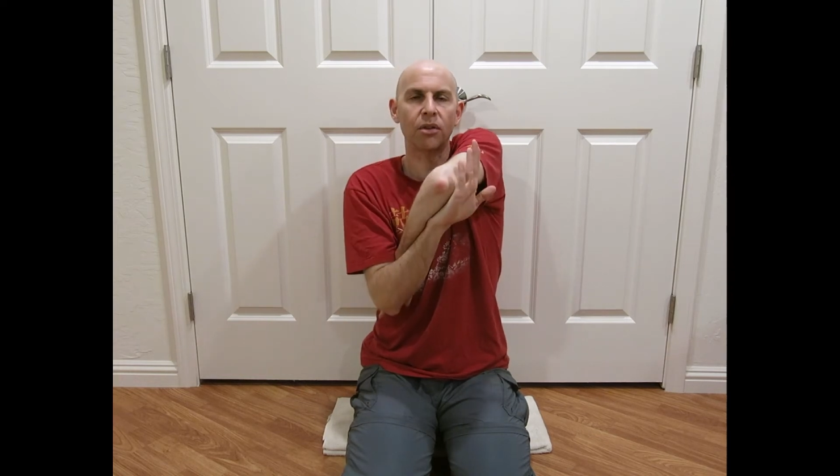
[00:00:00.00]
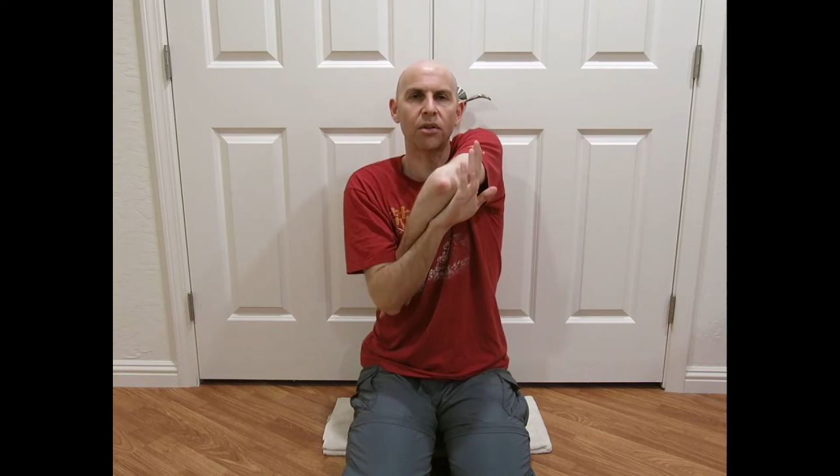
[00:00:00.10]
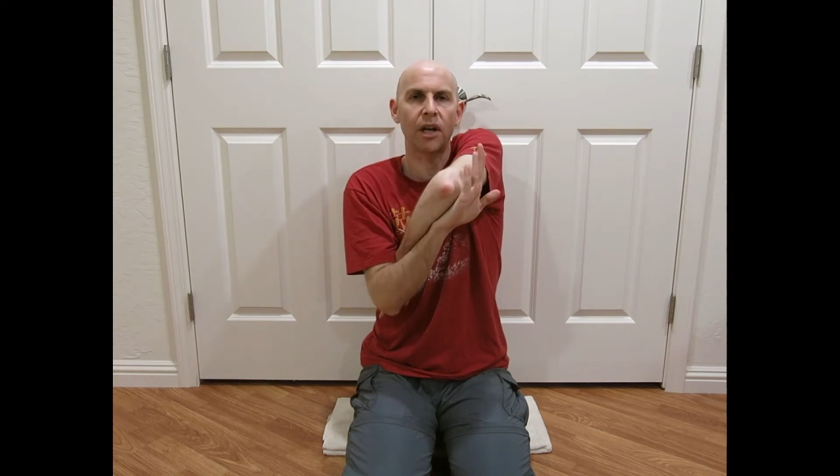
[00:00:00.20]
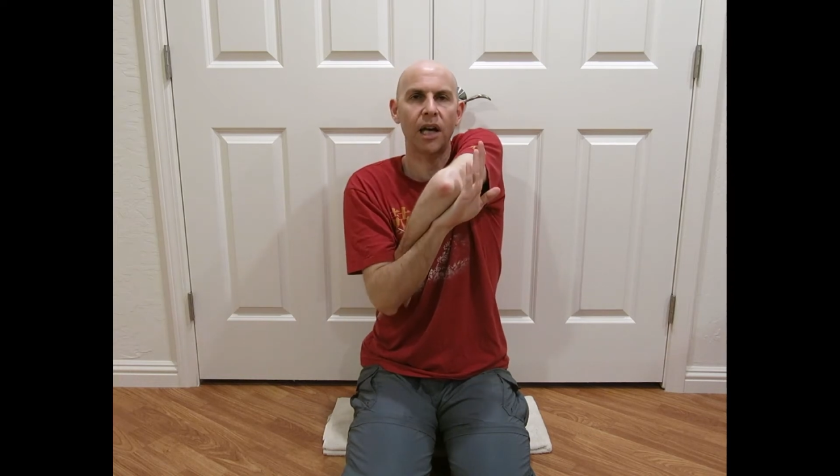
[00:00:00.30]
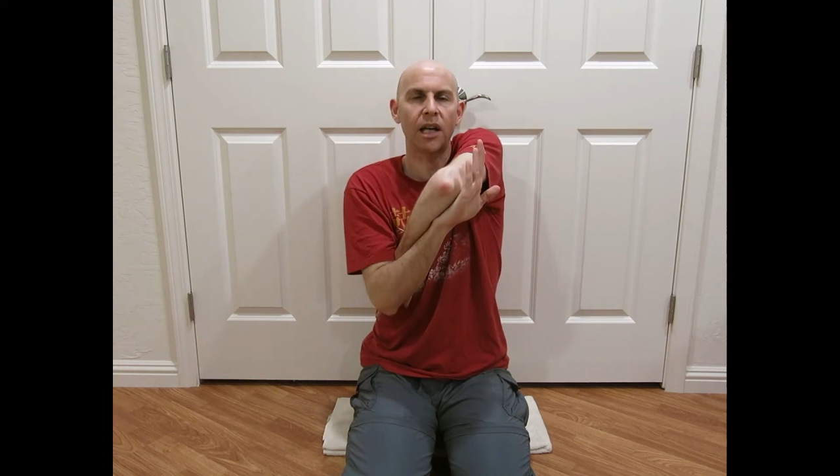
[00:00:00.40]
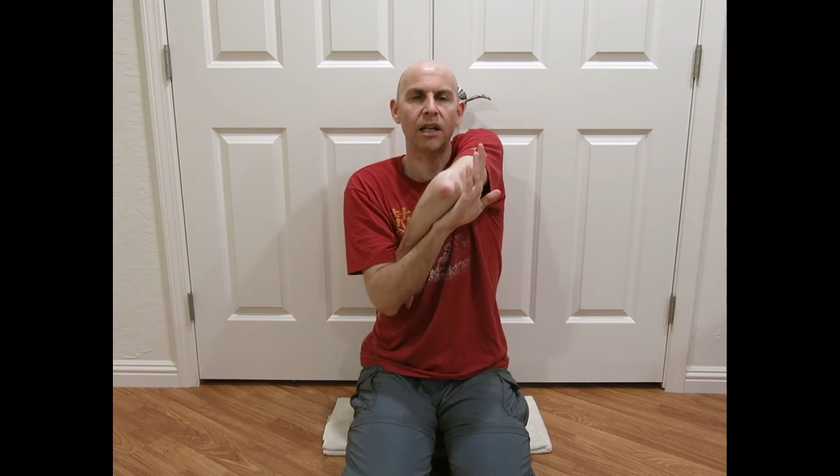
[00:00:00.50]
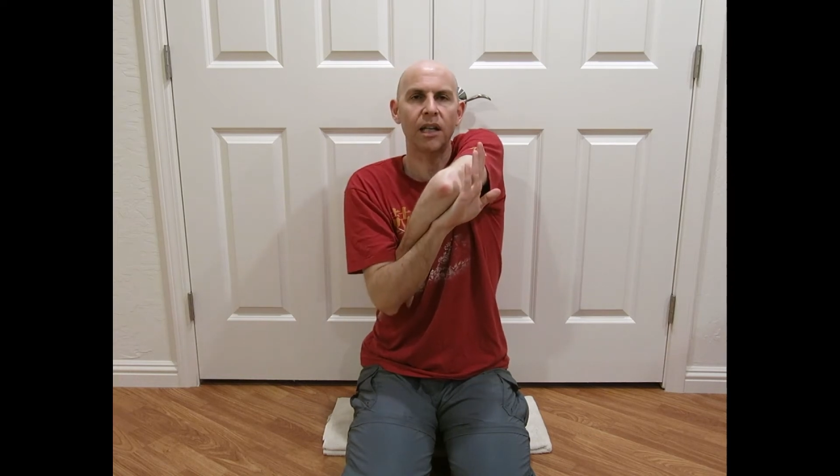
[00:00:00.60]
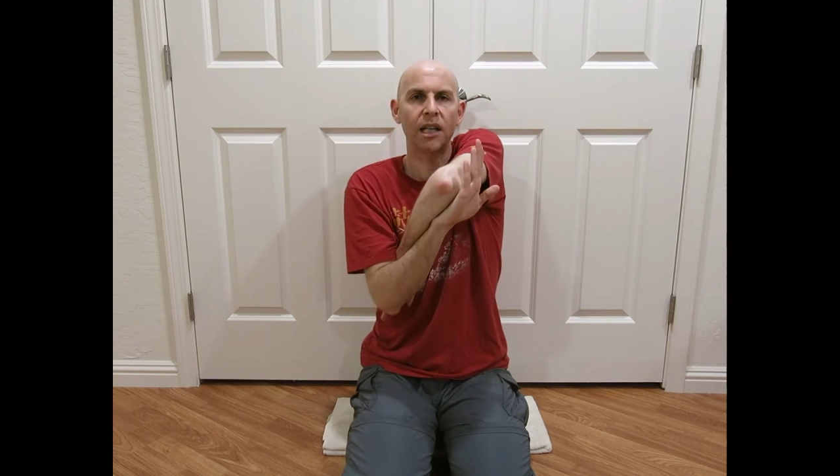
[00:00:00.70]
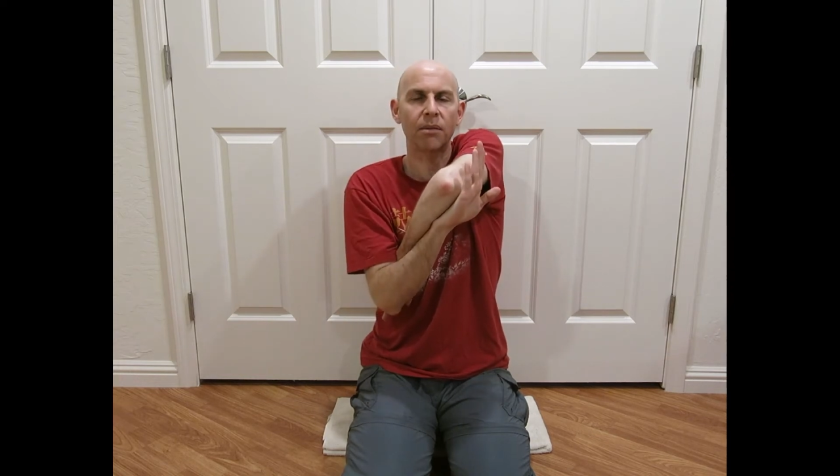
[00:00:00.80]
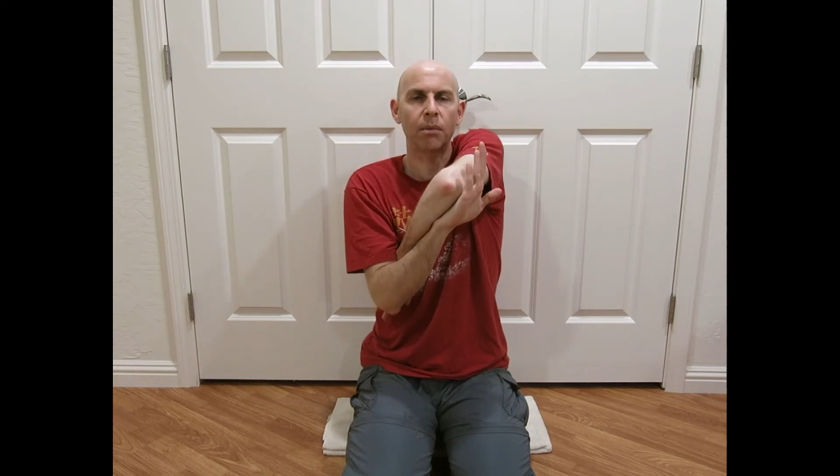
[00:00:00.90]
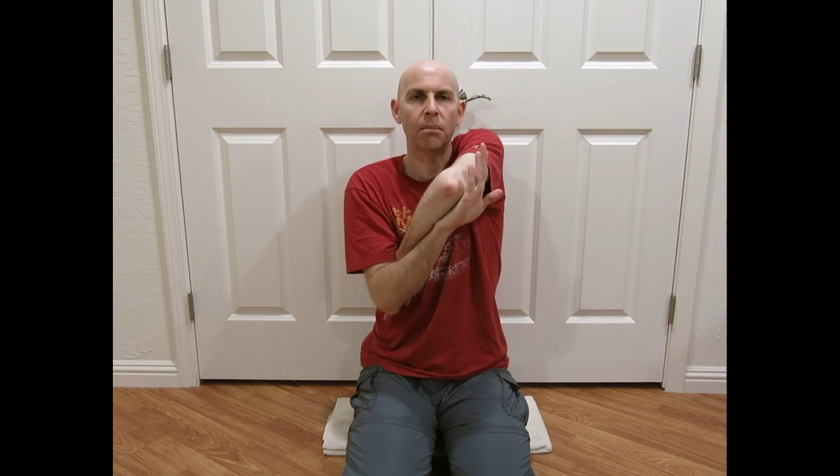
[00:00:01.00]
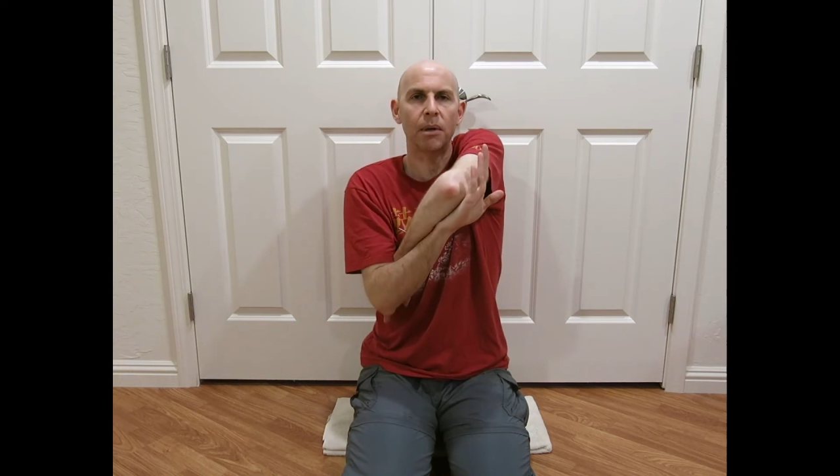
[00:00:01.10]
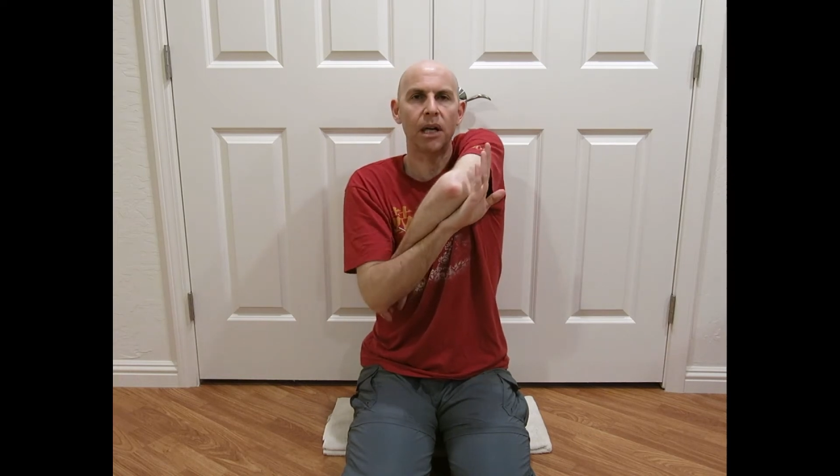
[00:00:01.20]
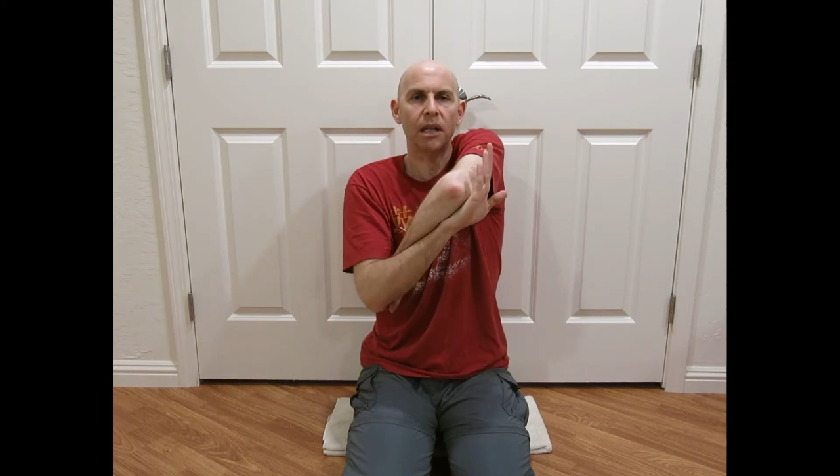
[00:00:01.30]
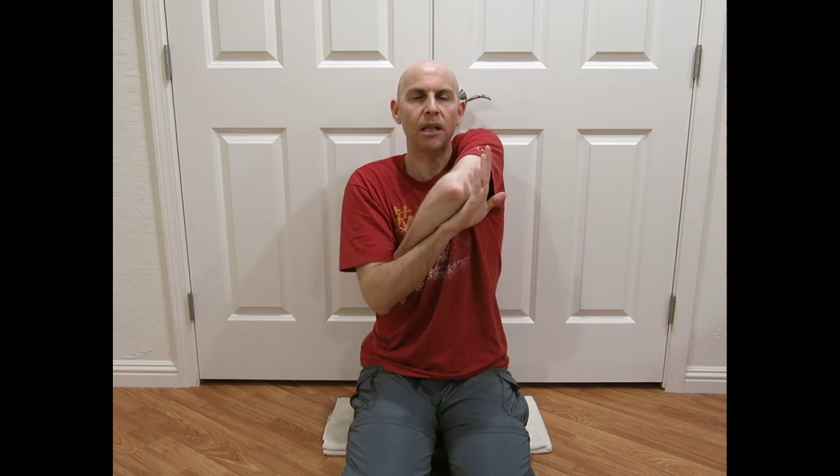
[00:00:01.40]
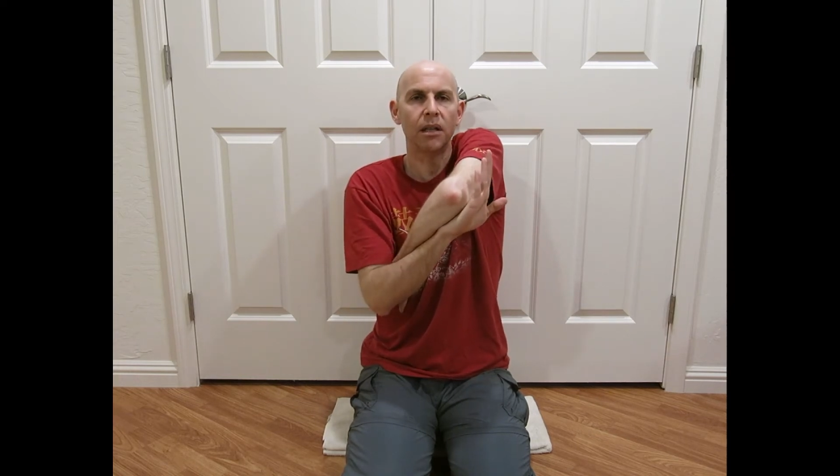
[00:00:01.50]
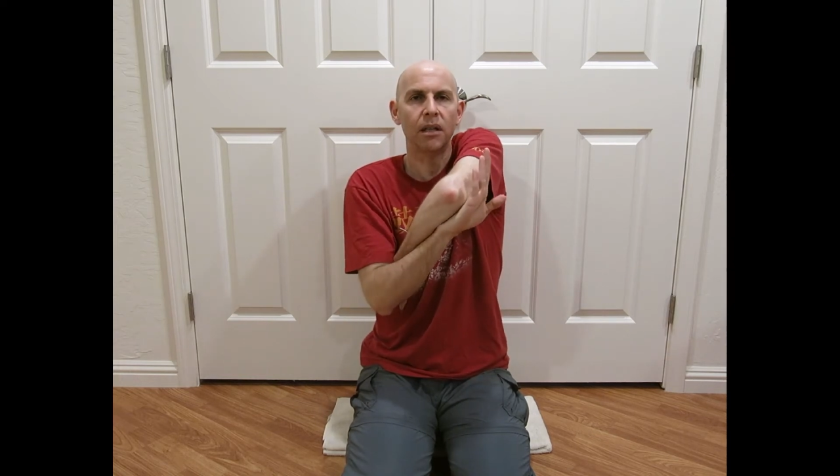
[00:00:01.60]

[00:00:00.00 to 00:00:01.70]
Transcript: side against my body,